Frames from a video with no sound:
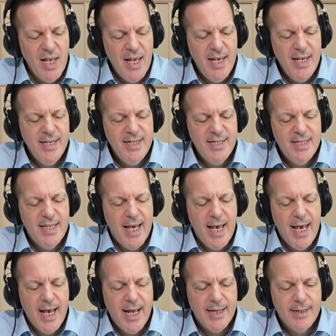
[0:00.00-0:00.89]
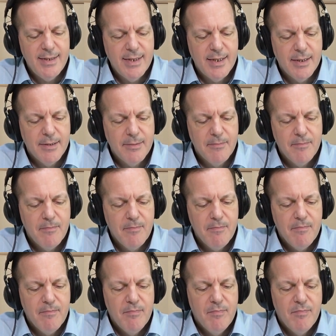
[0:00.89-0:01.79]
is that,
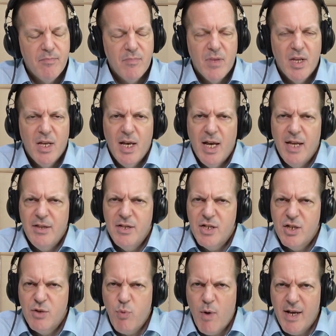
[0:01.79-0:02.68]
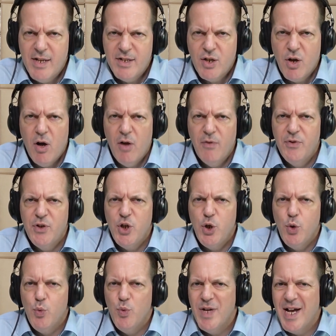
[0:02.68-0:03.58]
and this is why it's called the
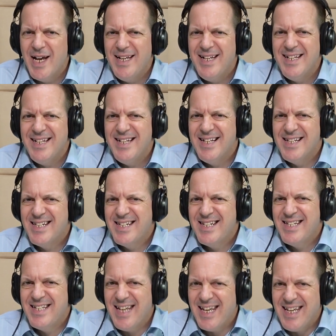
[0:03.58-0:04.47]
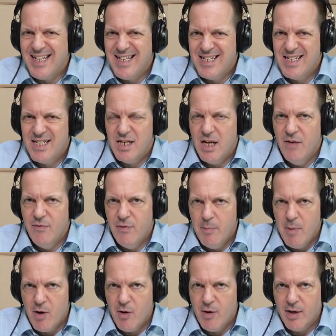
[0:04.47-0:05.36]
United States of
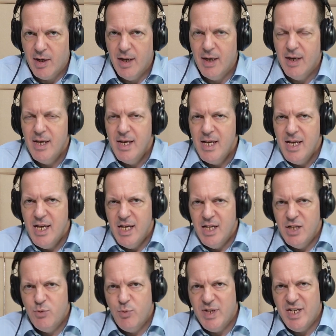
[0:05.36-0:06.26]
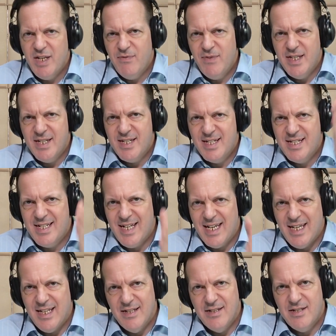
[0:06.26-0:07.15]
America, is we give the
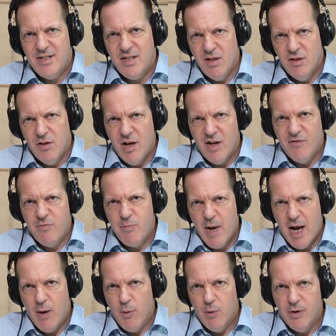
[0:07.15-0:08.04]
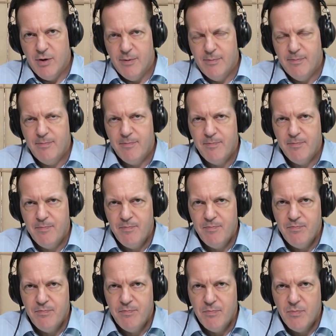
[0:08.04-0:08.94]
states a lot of power.
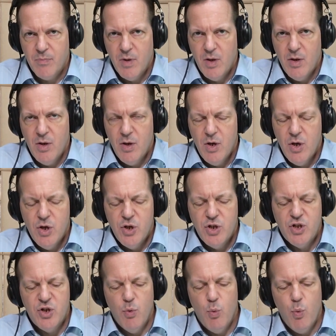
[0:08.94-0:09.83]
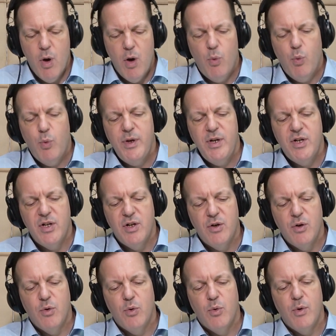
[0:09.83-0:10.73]
So what we
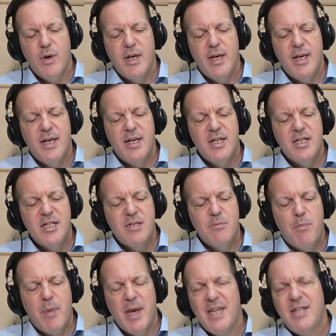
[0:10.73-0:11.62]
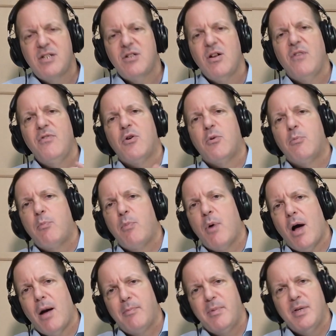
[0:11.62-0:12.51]
do is, based on their
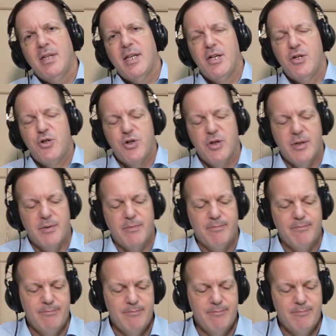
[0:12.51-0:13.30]
population,